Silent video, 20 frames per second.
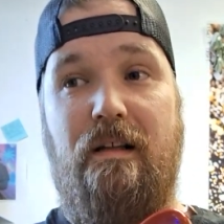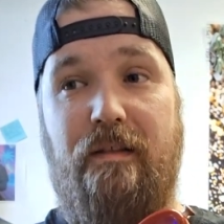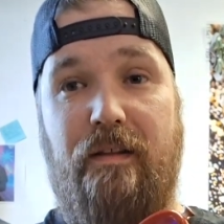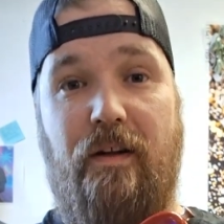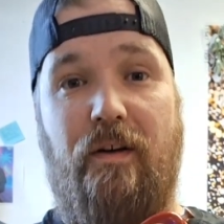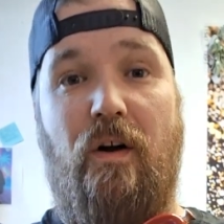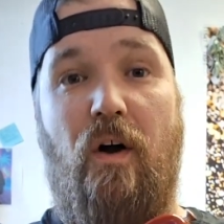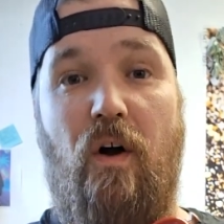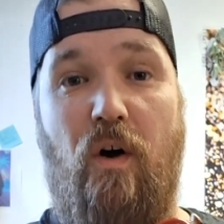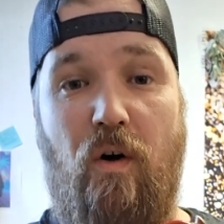
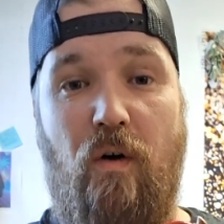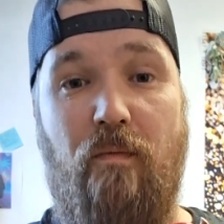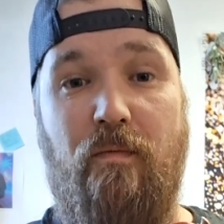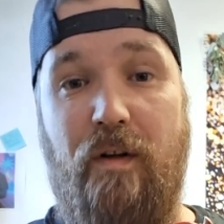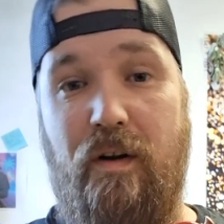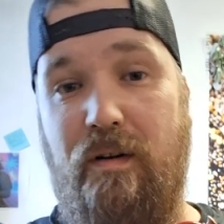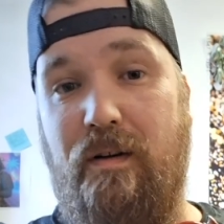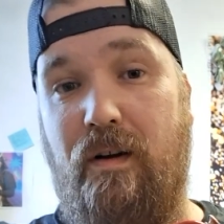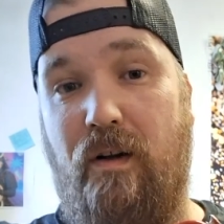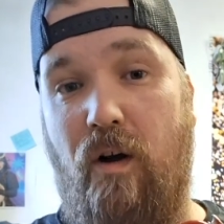They're
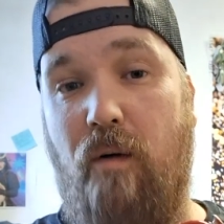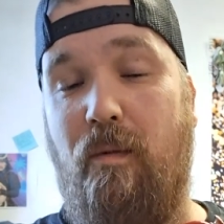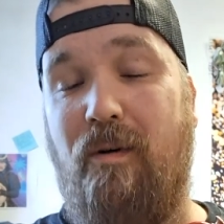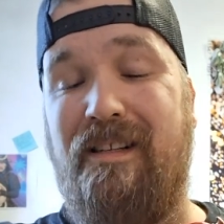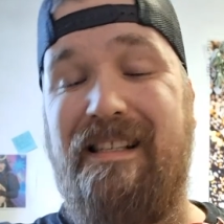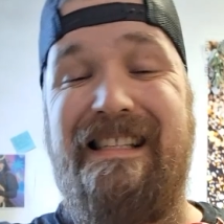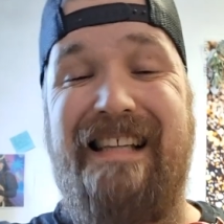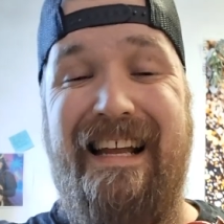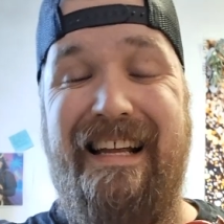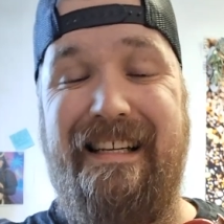
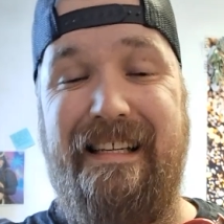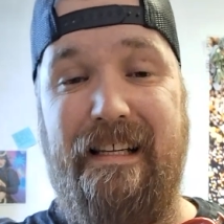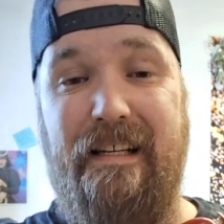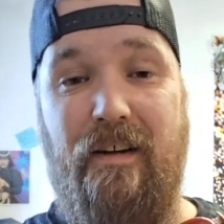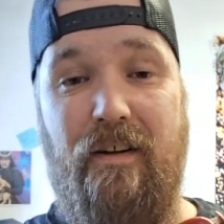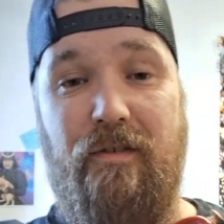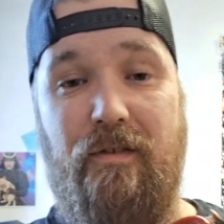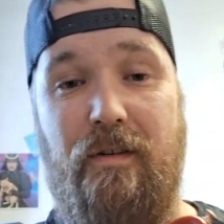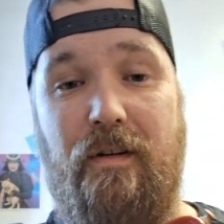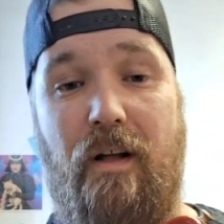almost
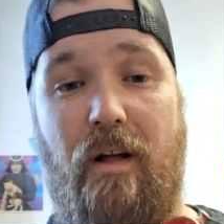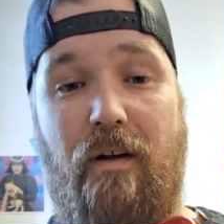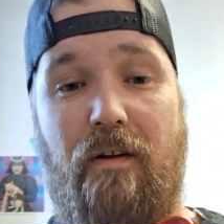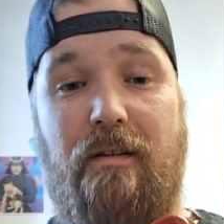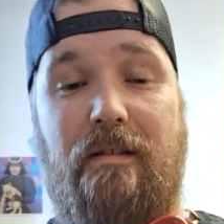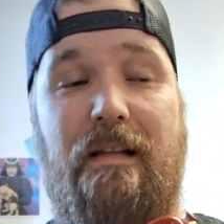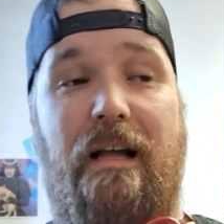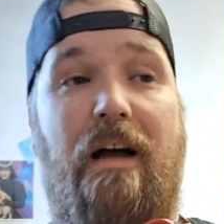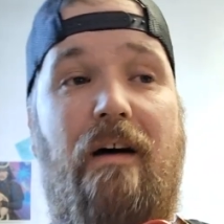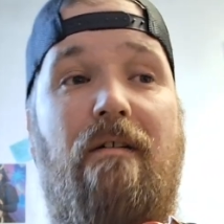
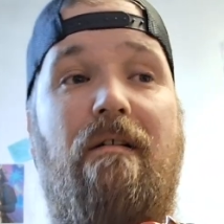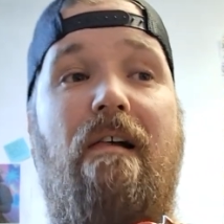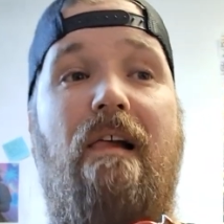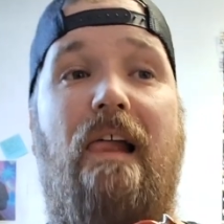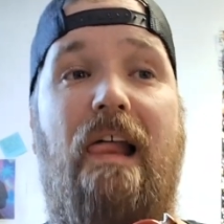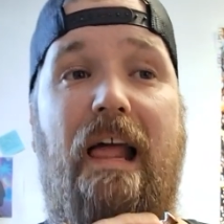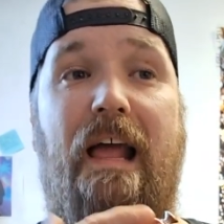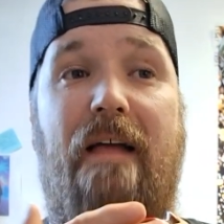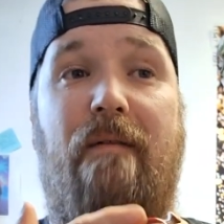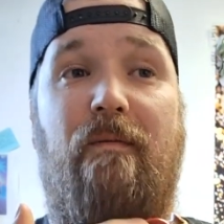$1,900 now.
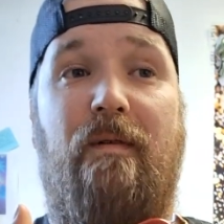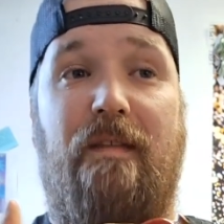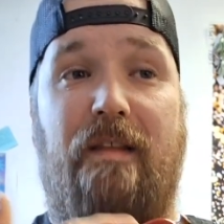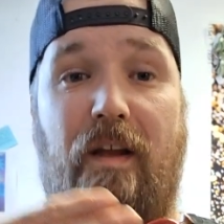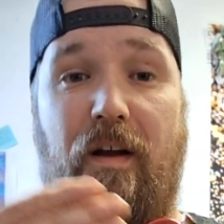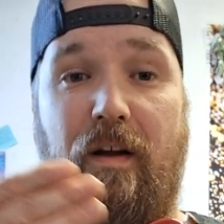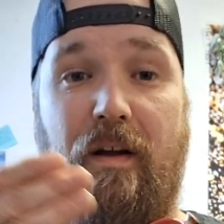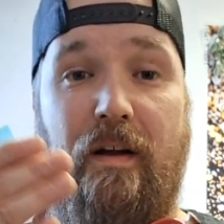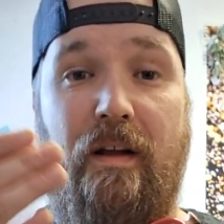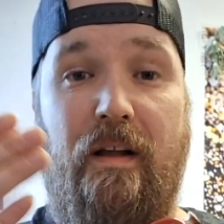And with
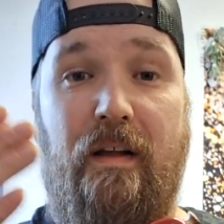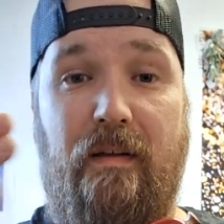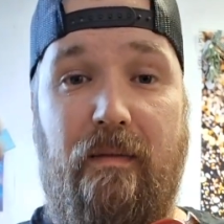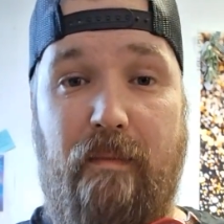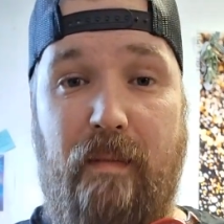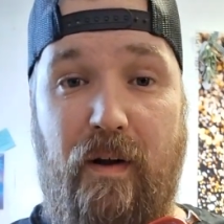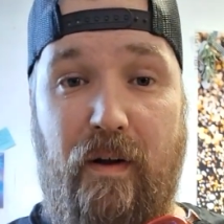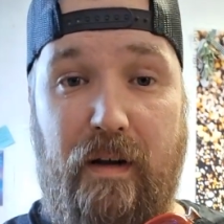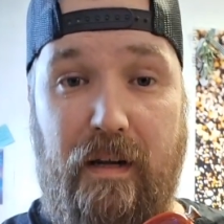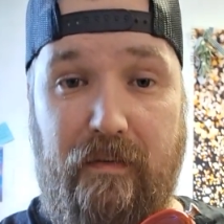their
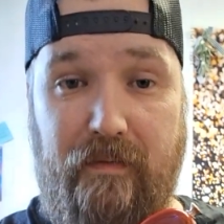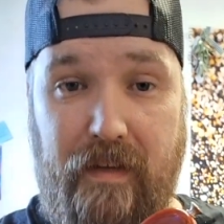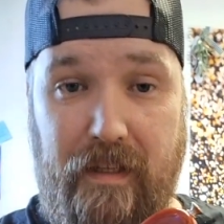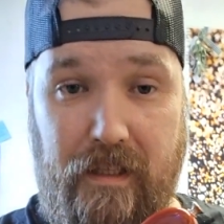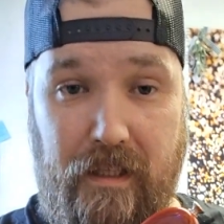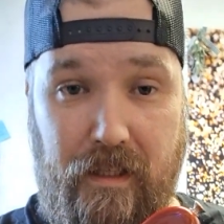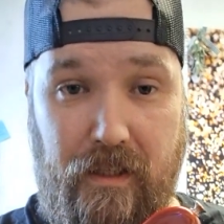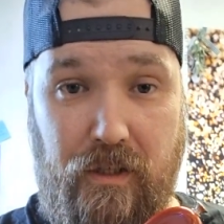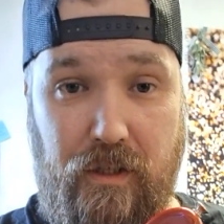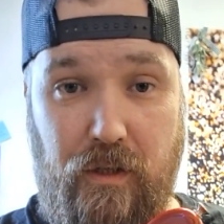American
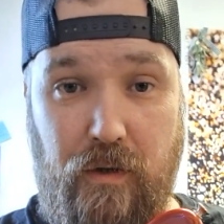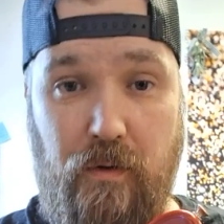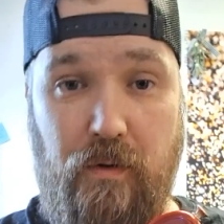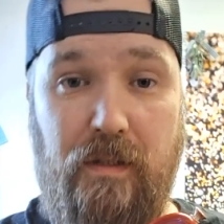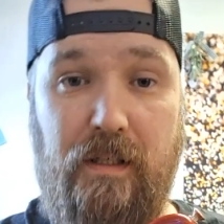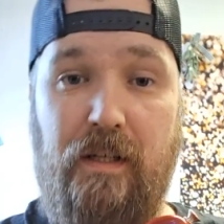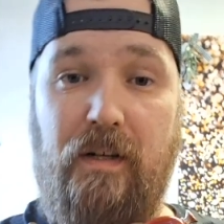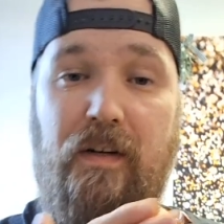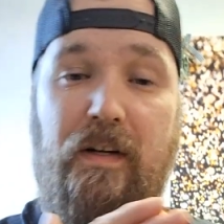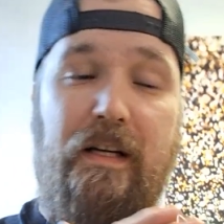Vintage 2
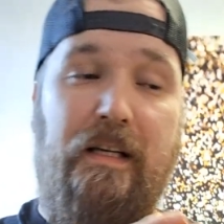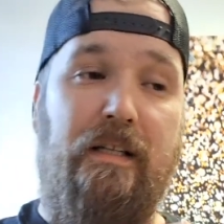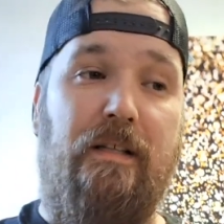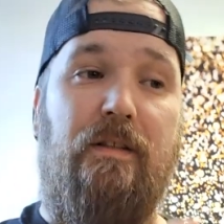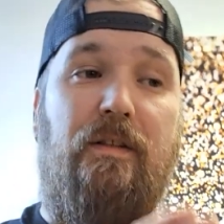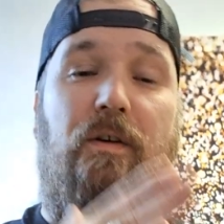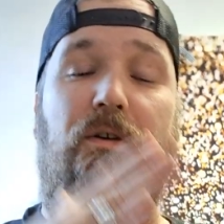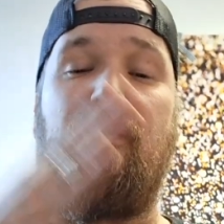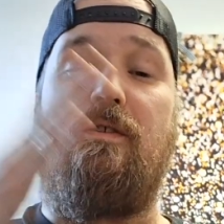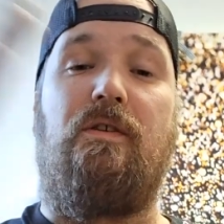series,
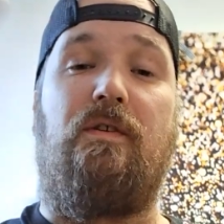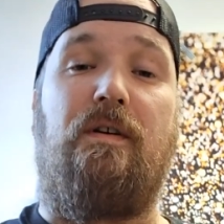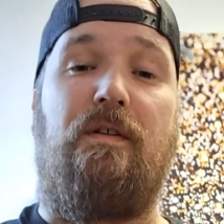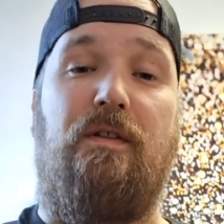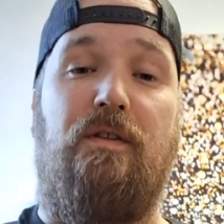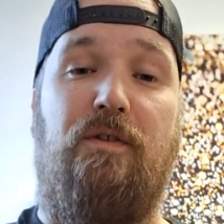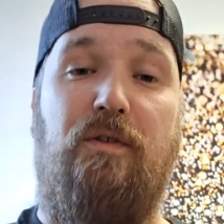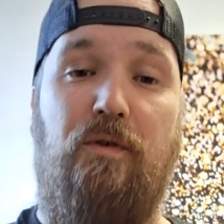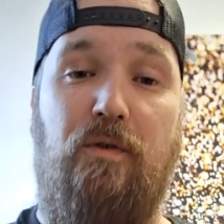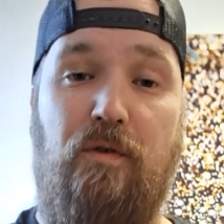those are in
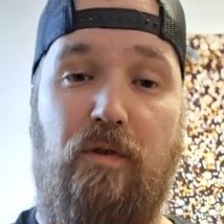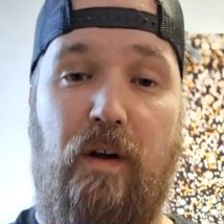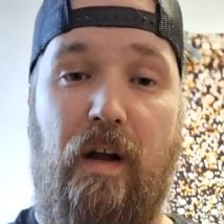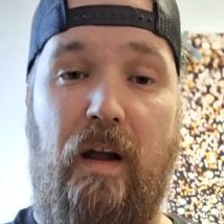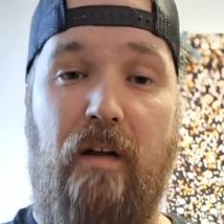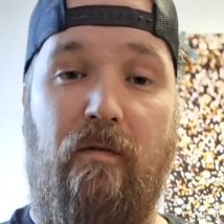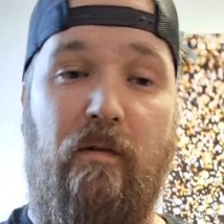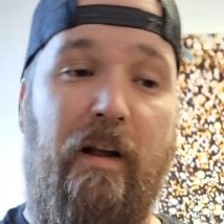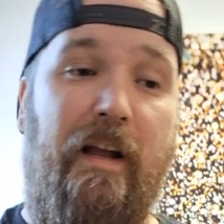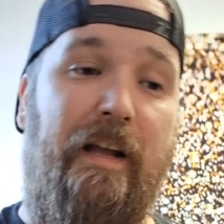the
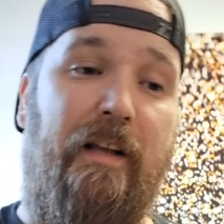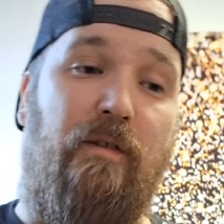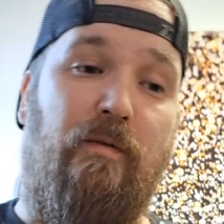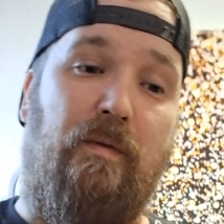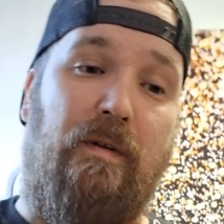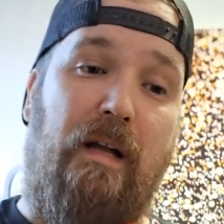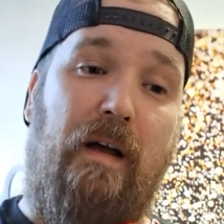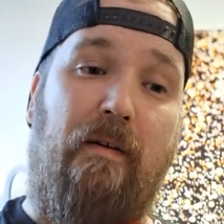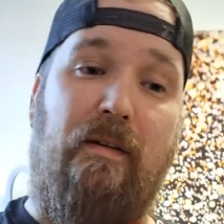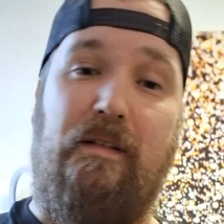$2,000 range.
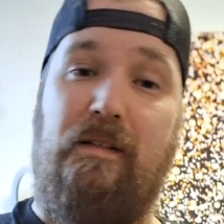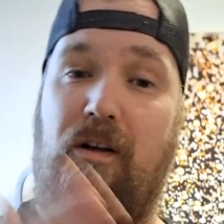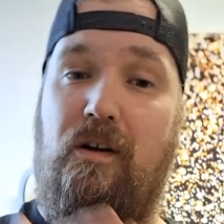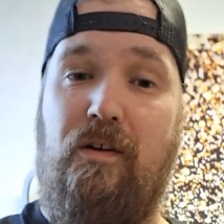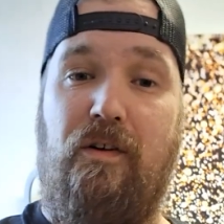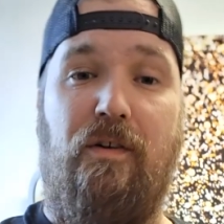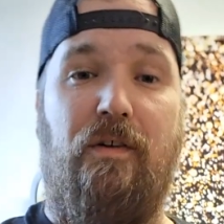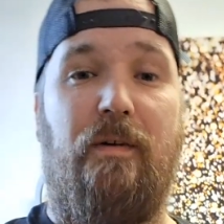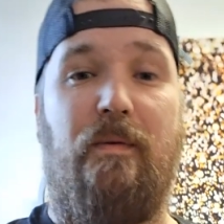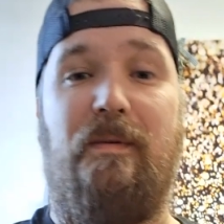When I was
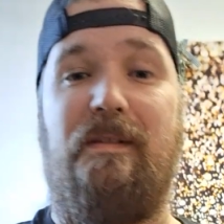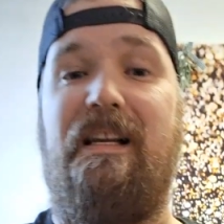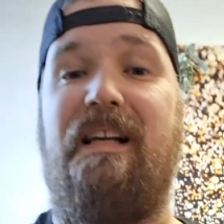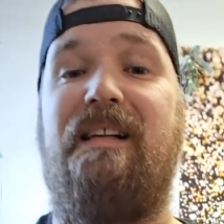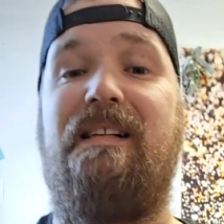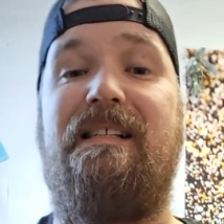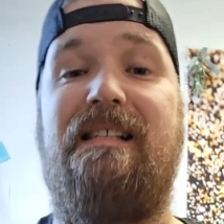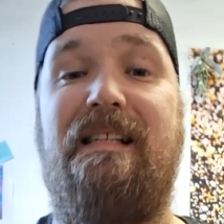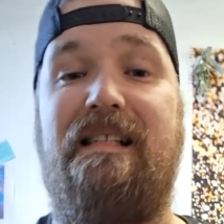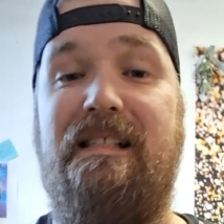younger, it was
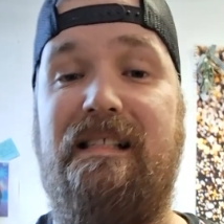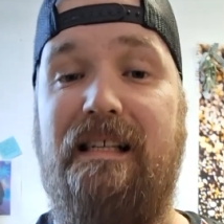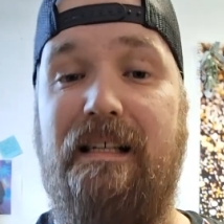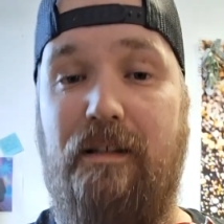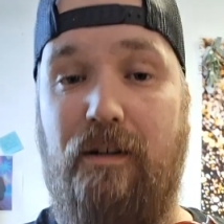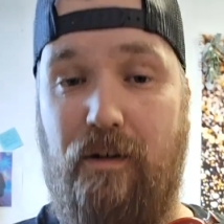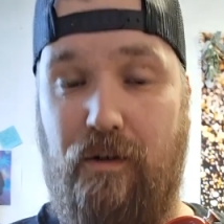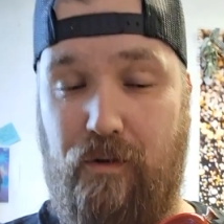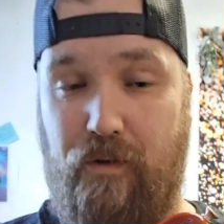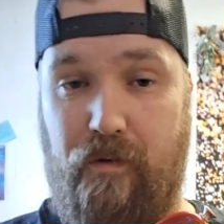like
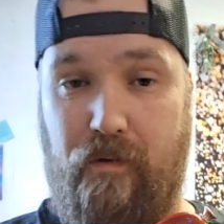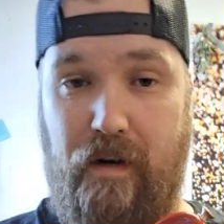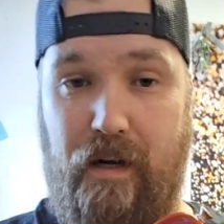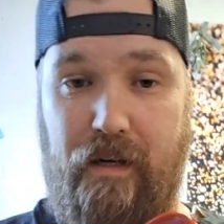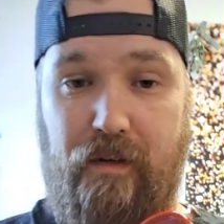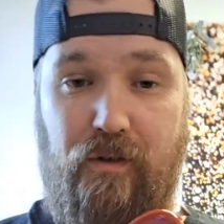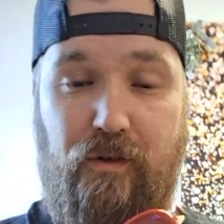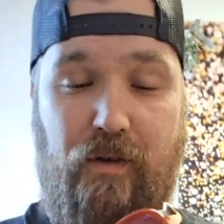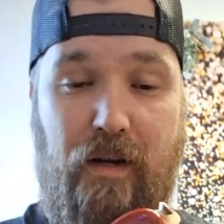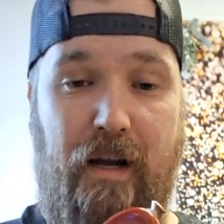$1,600
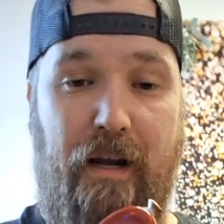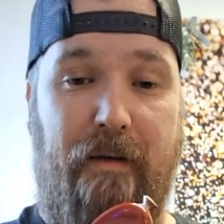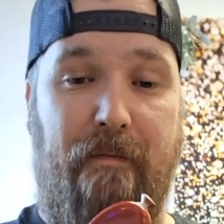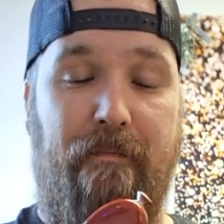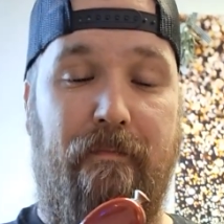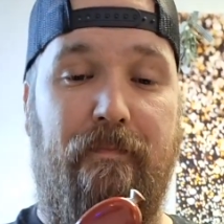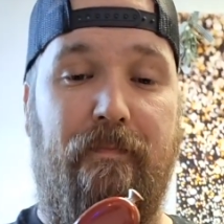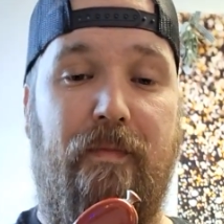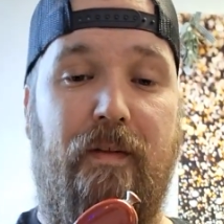range, right?